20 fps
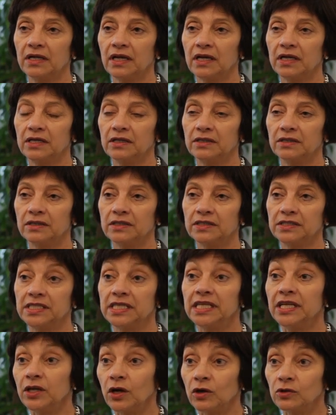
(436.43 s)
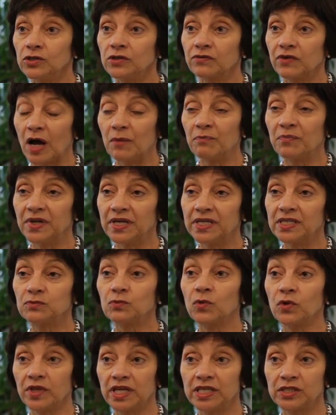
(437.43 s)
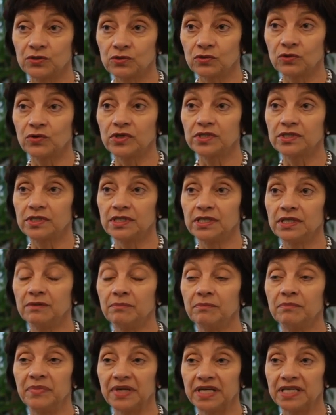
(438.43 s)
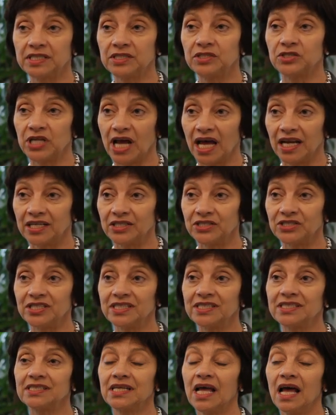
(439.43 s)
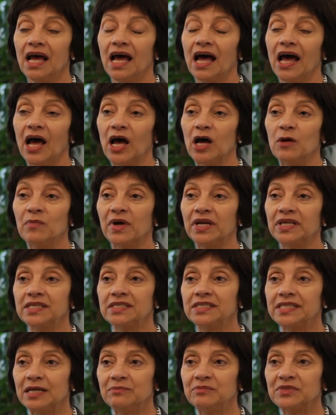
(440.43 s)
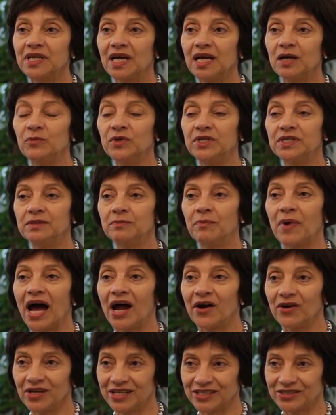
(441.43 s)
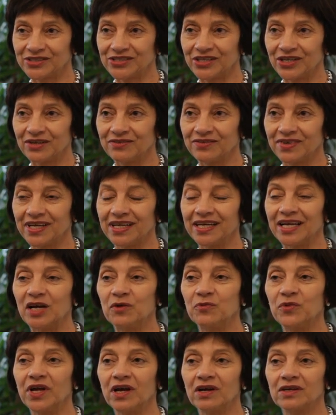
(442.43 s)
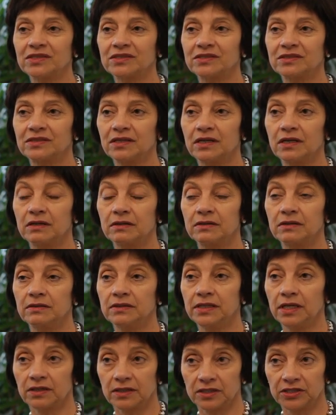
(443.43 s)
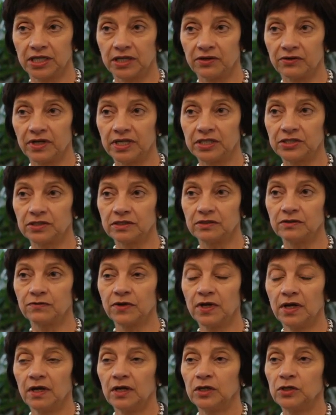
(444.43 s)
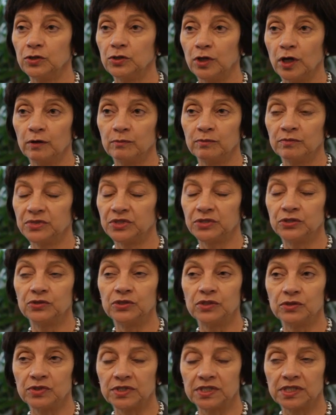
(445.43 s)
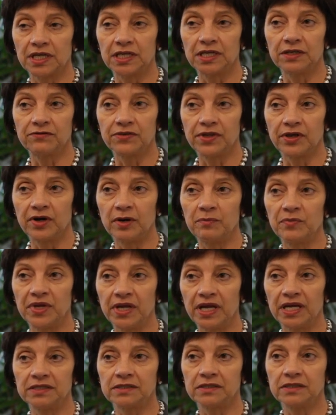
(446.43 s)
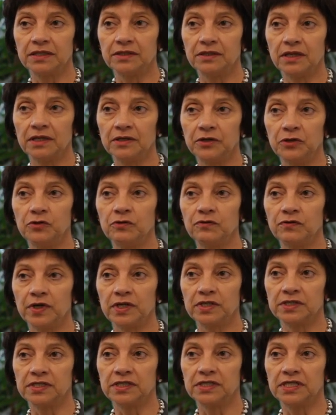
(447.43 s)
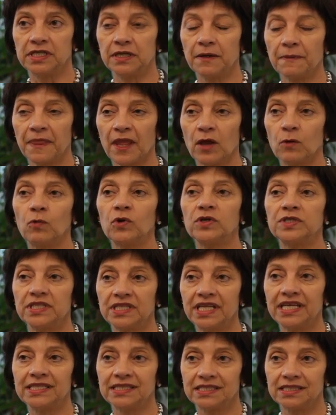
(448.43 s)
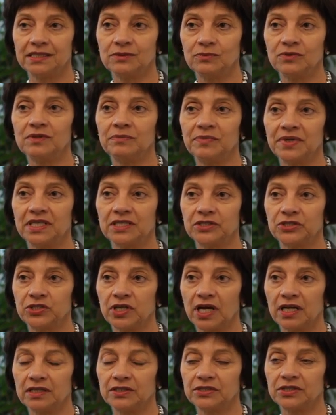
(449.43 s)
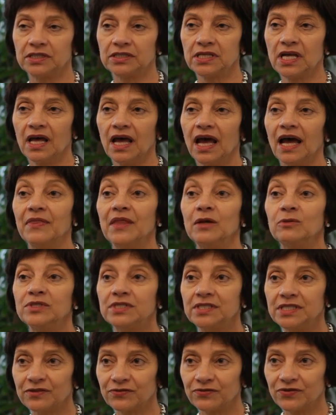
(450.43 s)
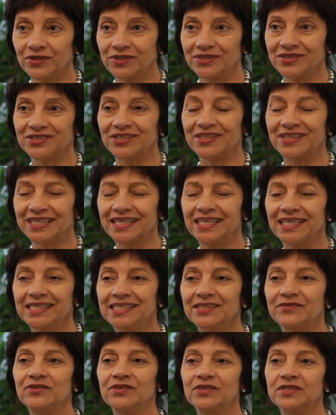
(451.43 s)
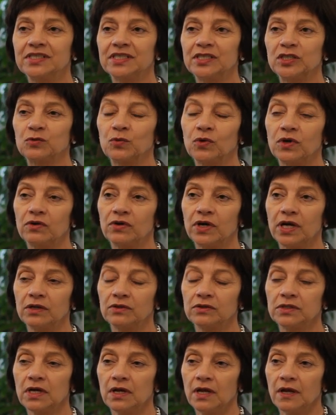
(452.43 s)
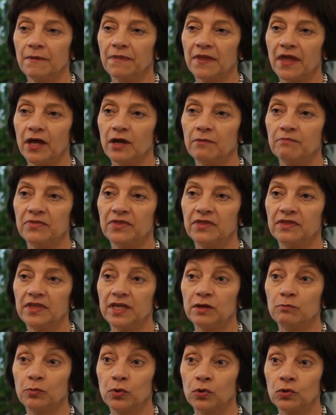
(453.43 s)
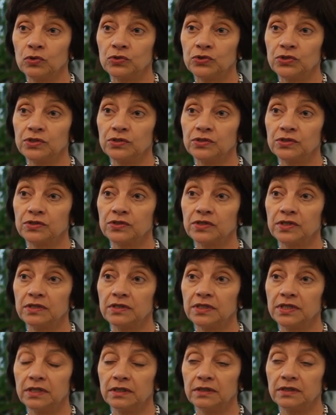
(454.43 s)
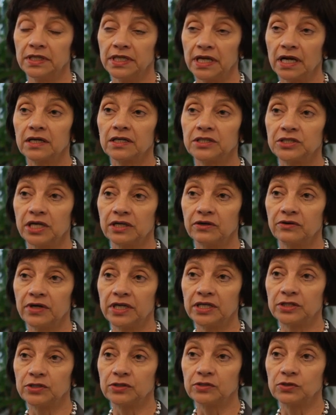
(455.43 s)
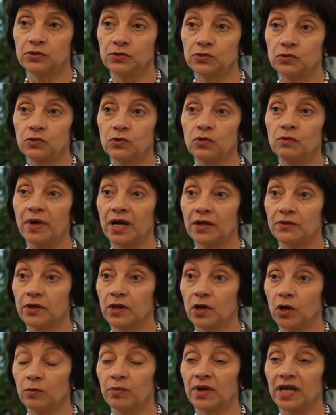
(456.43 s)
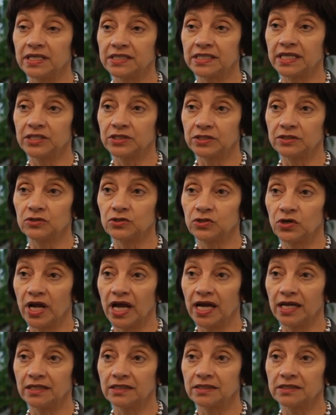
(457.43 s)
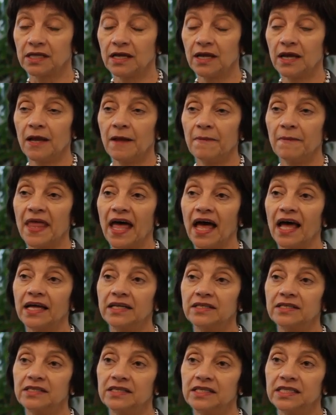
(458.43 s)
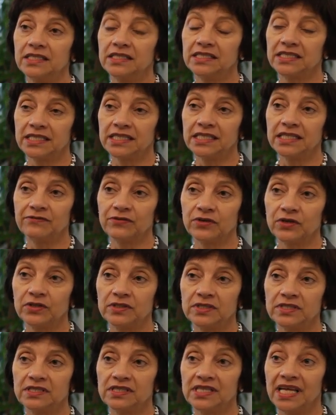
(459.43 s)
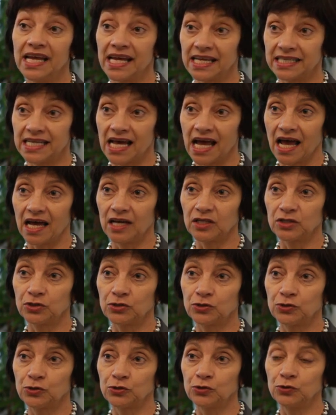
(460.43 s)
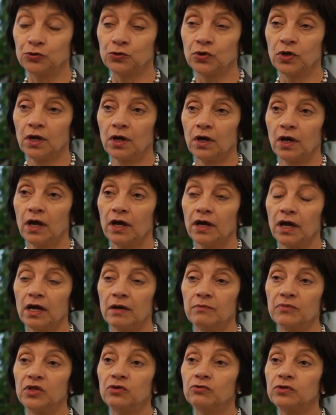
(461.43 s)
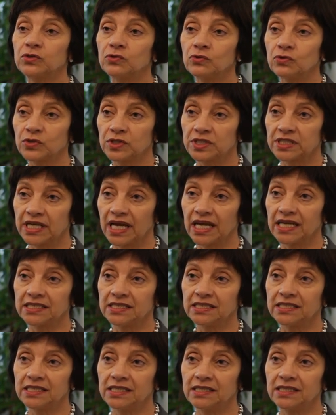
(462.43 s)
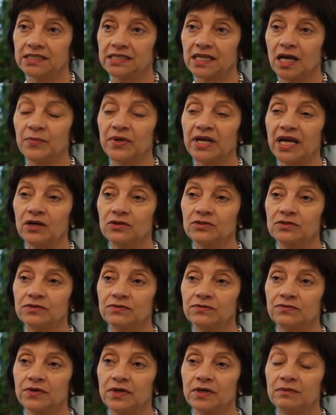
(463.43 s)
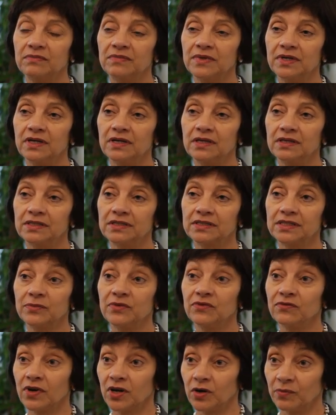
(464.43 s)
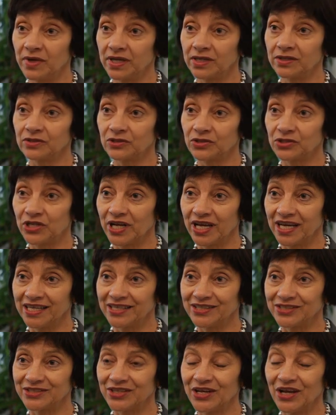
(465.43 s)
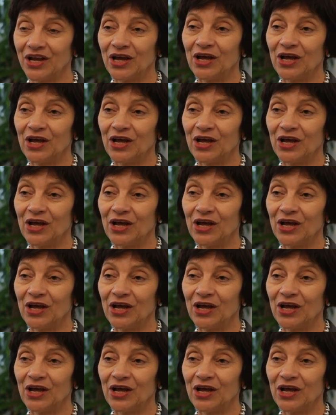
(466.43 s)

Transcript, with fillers: Uh, C E Os of companies what they saw as the biggest challenges, um, and at the same time we did a parallel survey and we asked a younger generation of um, students who are studying for their M B As and, in, and university, what did they see were the biggest challenges, and there was a difference, and the key differences were around um, the importance that the younger generation saw about the globalization trends and the significance they attached to Um, the resource scarcity that's coming out of um, uh, some environmental change.